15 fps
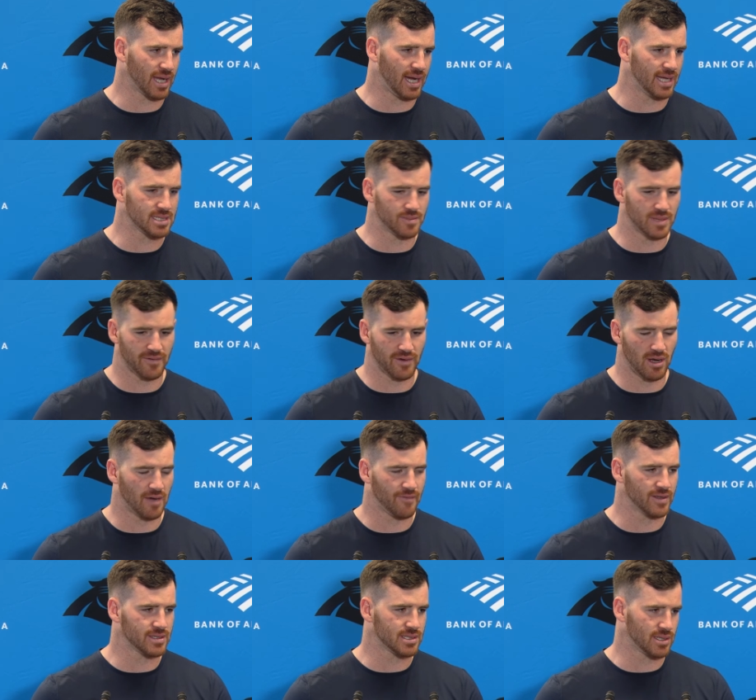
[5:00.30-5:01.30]
guys, some different
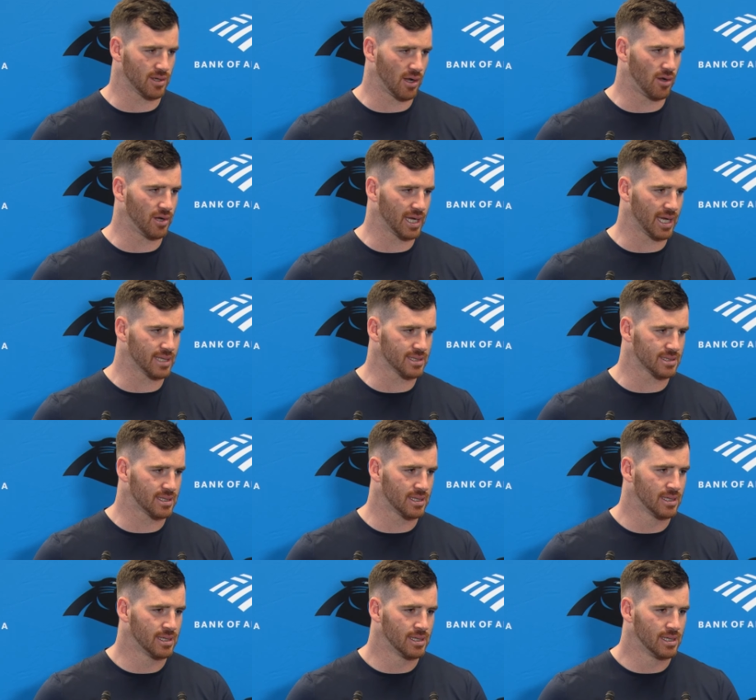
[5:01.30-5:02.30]
offenses to go against.
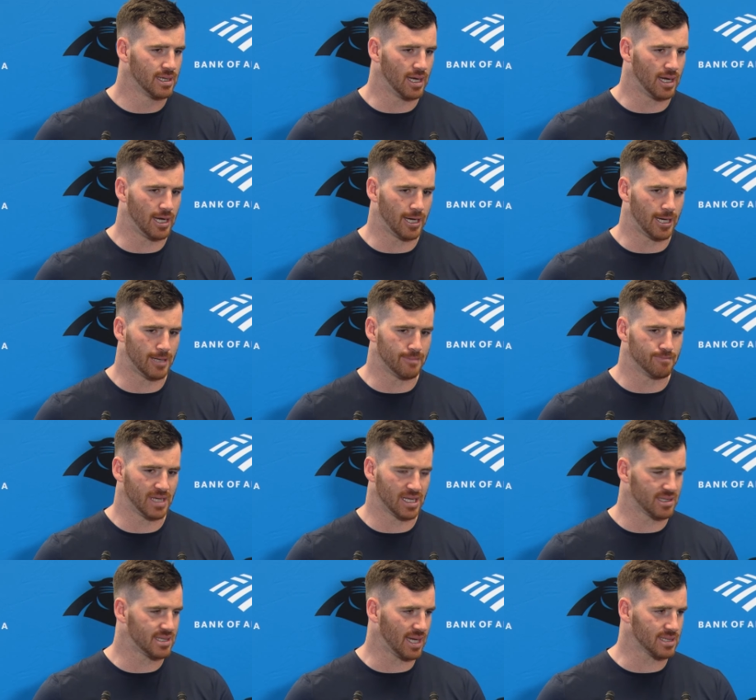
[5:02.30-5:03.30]

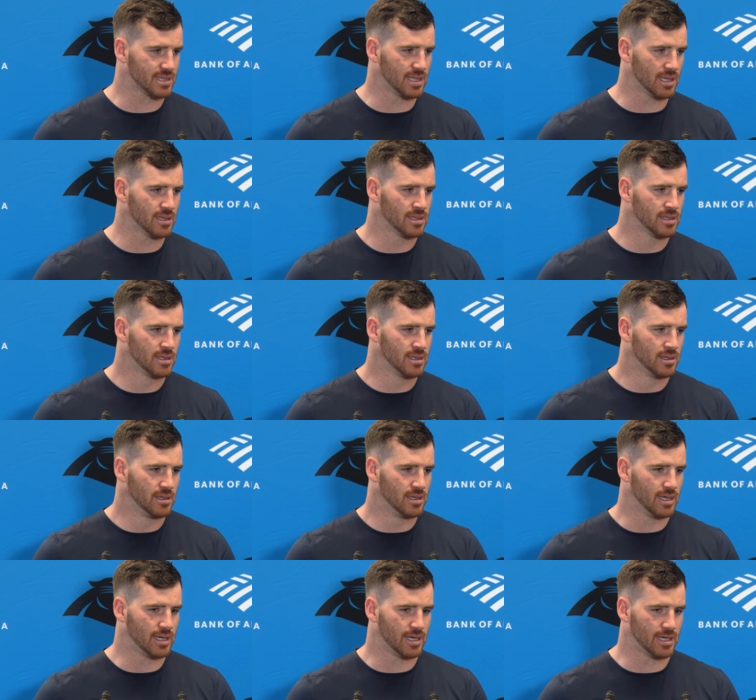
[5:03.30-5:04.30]
It'll test you.
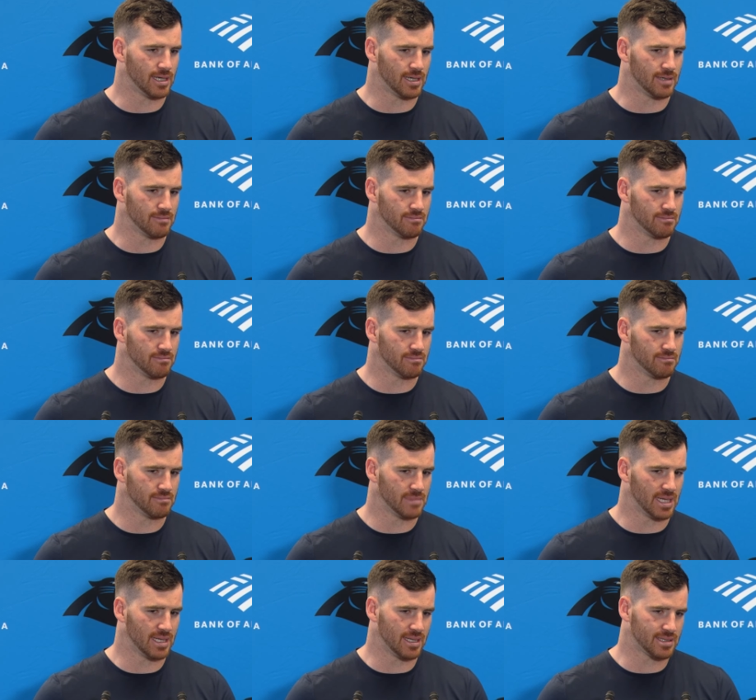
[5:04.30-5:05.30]

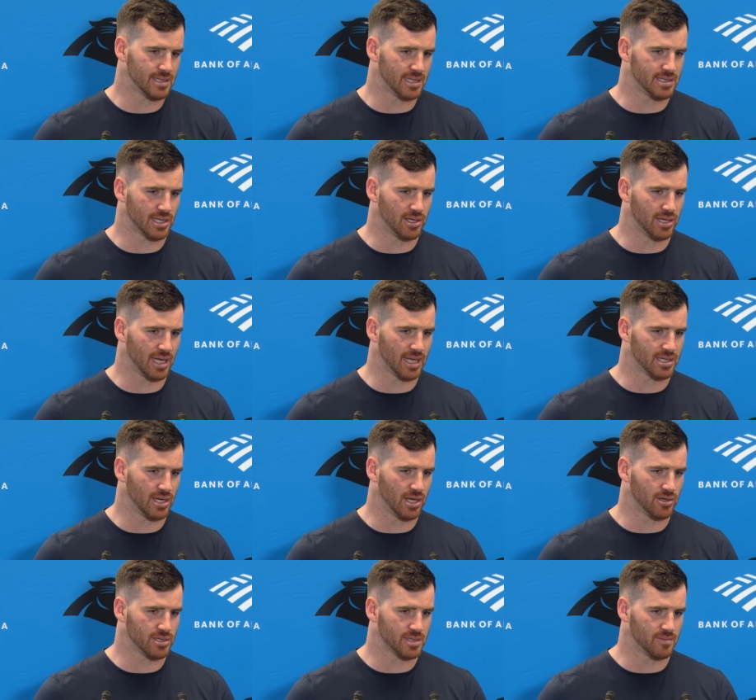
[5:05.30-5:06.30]
And it's good to get to
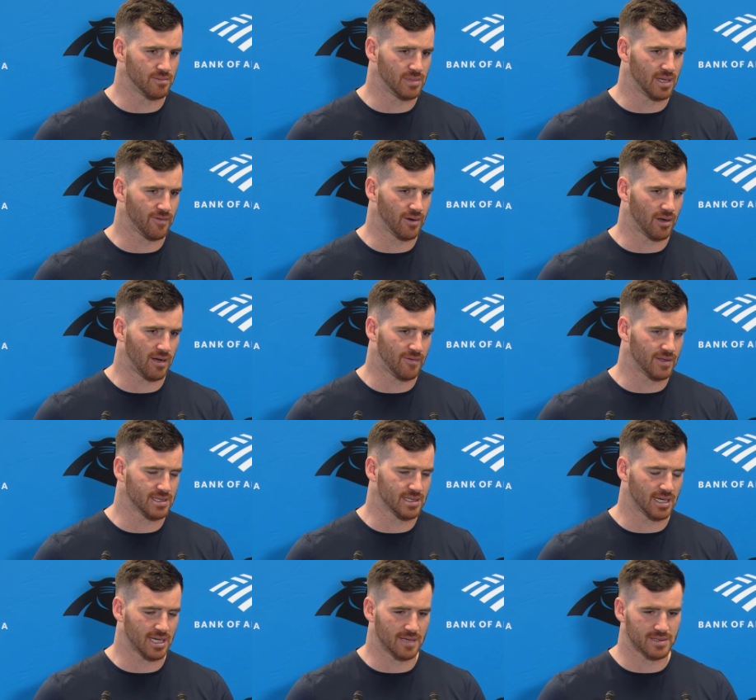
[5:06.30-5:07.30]
know some different
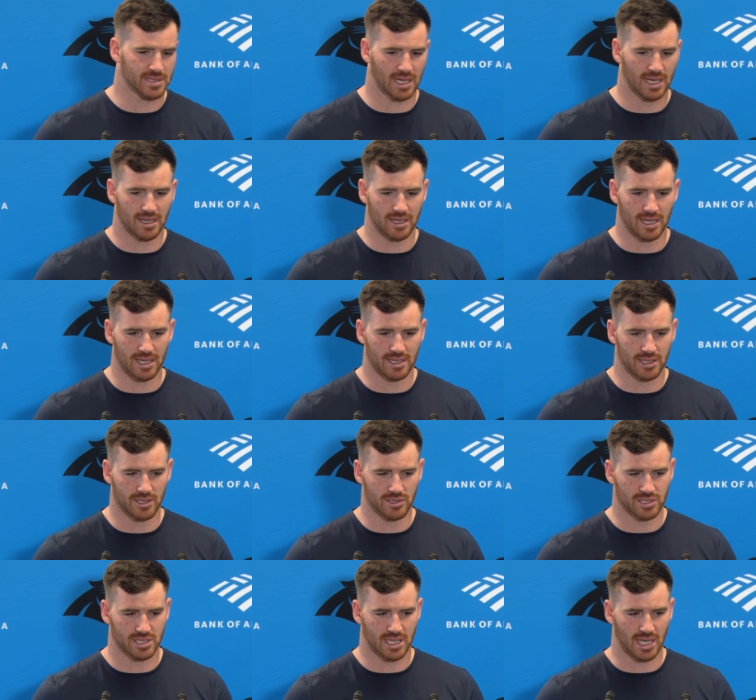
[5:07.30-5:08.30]
offenses, like I'm saying, and you
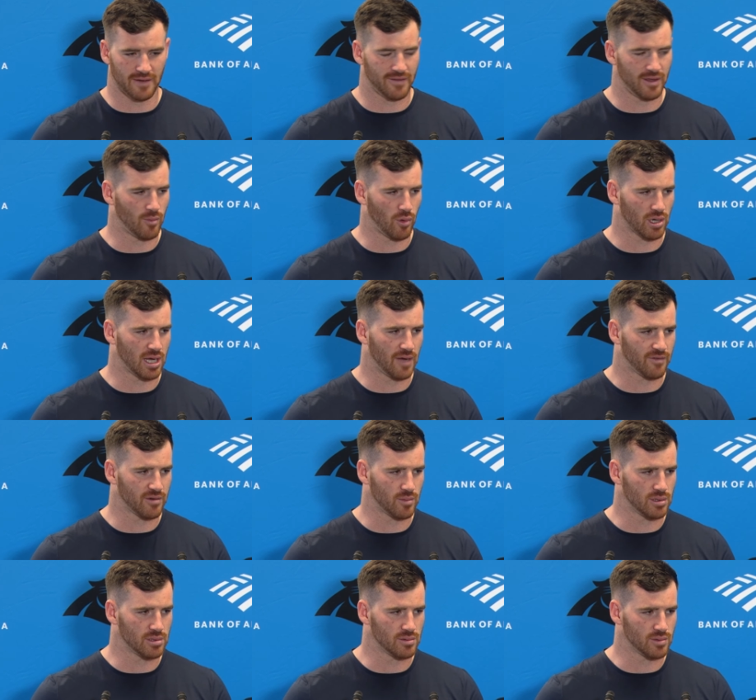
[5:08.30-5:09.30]
just kind of feel more
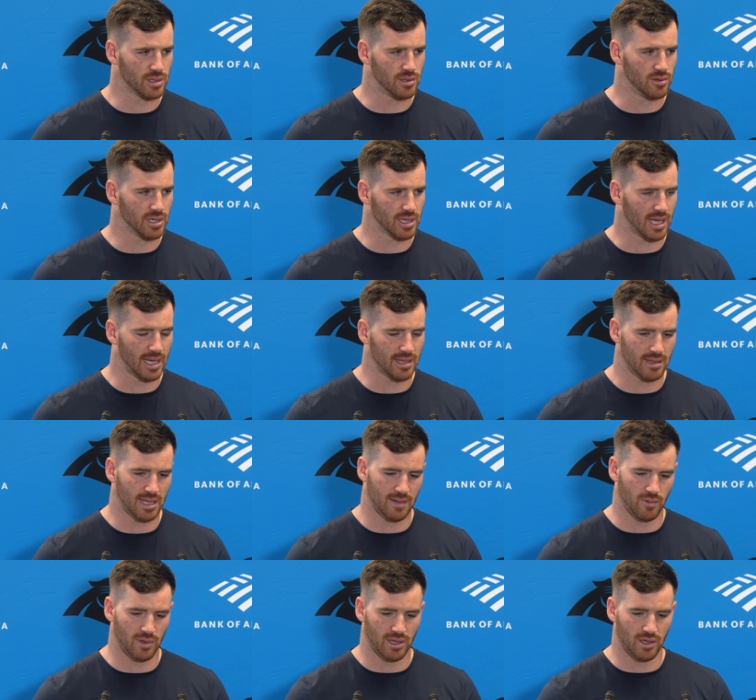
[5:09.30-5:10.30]
comfortable with doing that
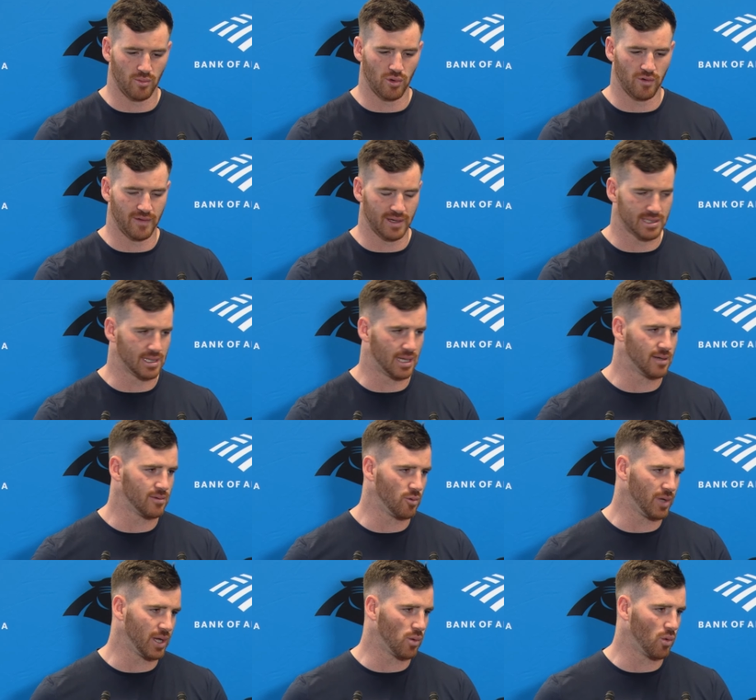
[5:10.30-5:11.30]
than when you move into
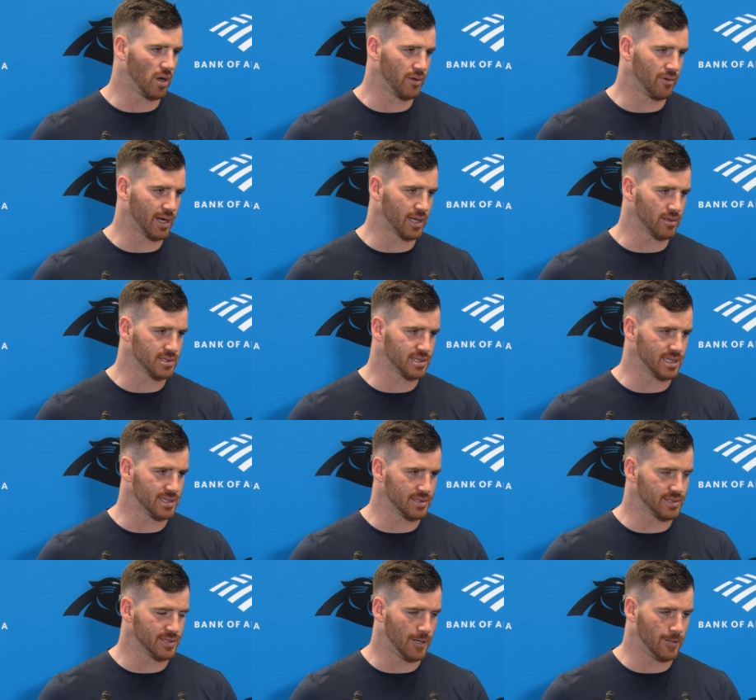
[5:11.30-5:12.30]
week one of the regular
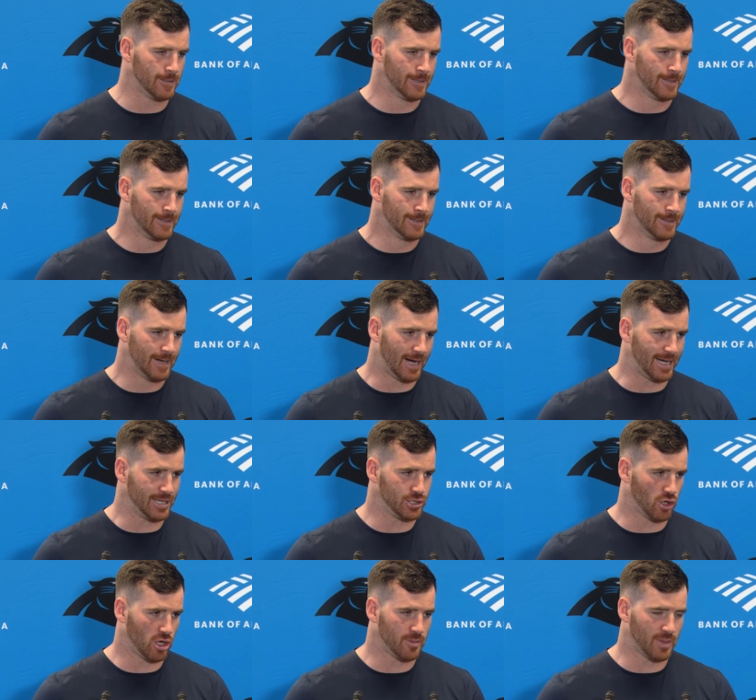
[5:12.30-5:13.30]
season. So I
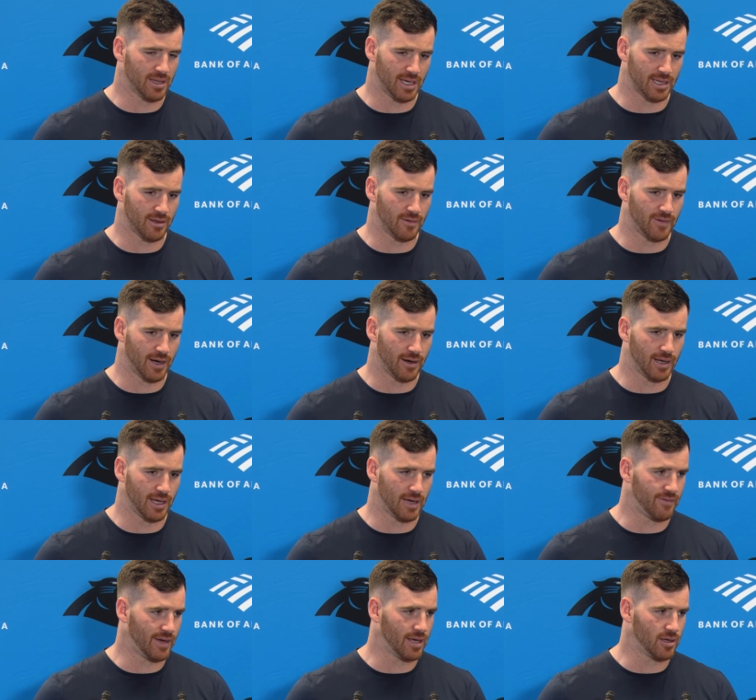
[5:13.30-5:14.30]
enjoy them. I think they're very
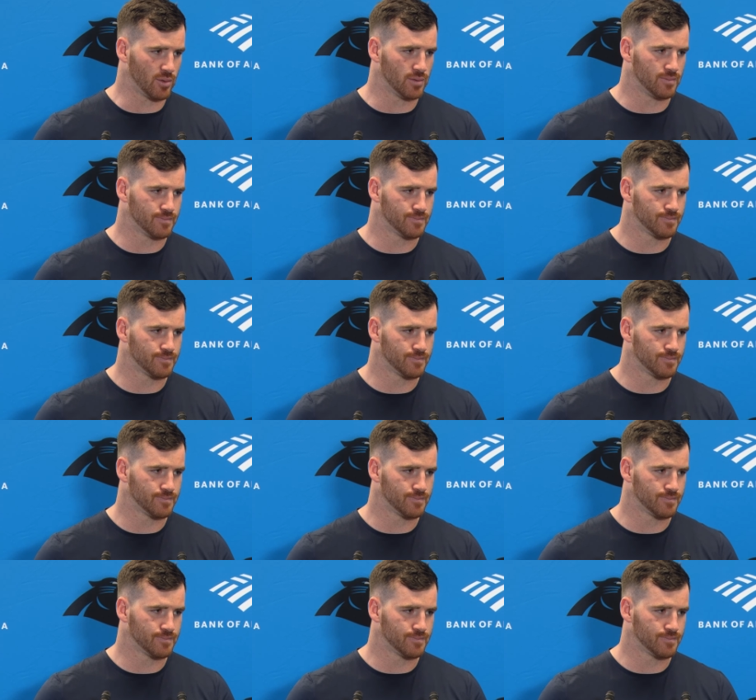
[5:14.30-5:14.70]
valuable.